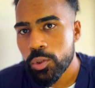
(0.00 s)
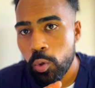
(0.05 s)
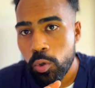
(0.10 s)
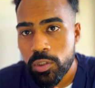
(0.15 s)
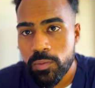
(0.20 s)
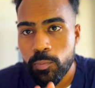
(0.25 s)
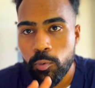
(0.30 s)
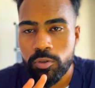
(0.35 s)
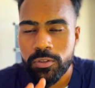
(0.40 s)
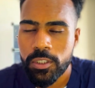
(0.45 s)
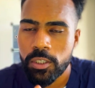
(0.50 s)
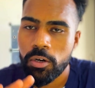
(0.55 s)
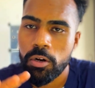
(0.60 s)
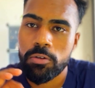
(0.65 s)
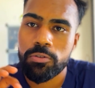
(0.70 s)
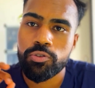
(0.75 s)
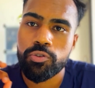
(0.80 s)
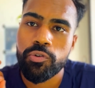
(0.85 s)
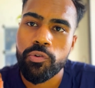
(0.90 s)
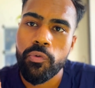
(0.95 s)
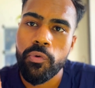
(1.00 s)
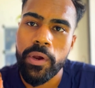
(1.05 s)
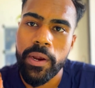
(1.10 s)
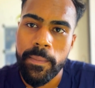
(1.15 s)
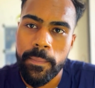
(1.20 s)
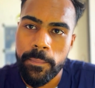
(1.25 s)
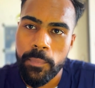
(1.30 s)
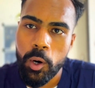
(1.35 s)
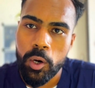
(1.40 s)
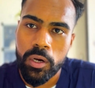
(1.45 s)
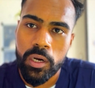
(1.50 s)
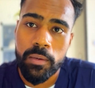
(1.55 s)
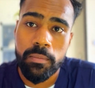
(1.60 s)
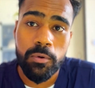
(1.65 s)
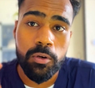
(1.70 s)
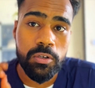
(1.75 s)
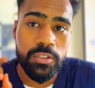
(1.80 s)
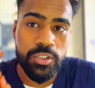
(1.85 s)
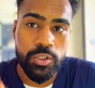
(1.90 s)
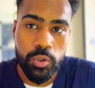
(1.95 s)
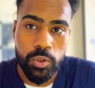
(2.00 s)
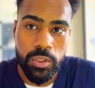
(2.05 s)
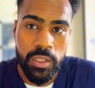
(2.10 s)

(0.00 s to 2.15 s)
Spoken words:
those books are also important, because